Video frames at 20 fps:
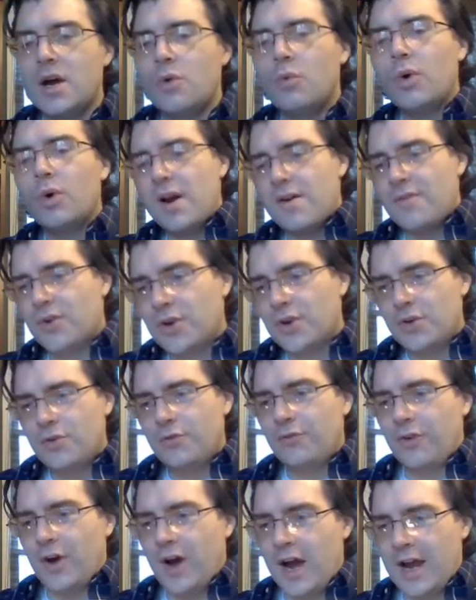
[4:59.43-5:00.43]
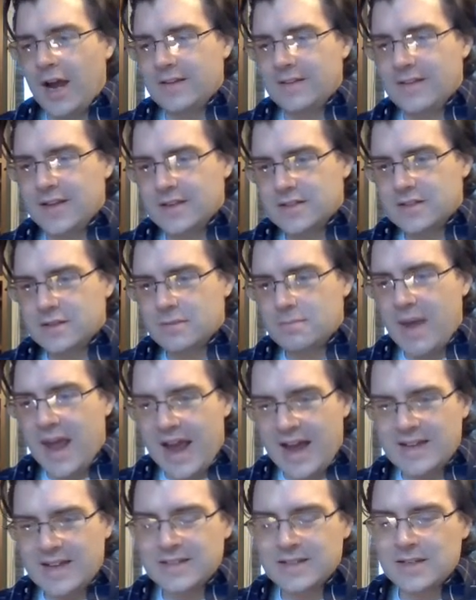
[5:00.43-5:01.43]
Wherever you find this
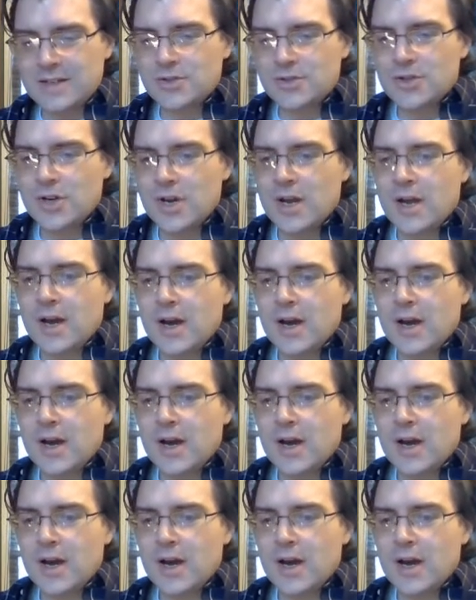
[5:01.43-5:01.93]
passage,